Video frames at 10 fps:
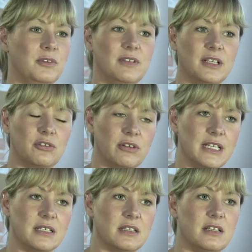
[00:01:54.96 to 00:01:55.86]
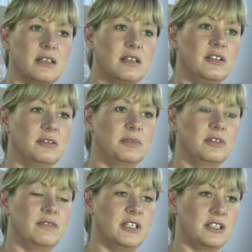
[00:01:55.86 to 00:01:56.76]
We've increased the number
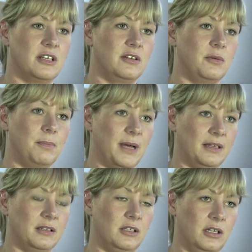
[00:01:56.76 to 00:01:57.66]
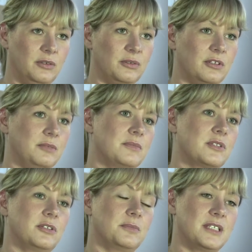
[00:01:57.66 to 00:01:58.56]
of internal bank locums
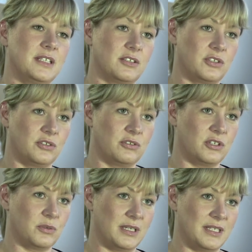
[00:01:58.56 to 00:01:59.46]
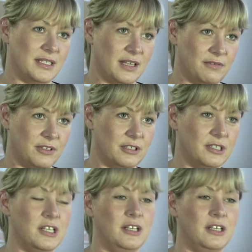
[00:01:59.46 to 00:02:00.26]
up to 627.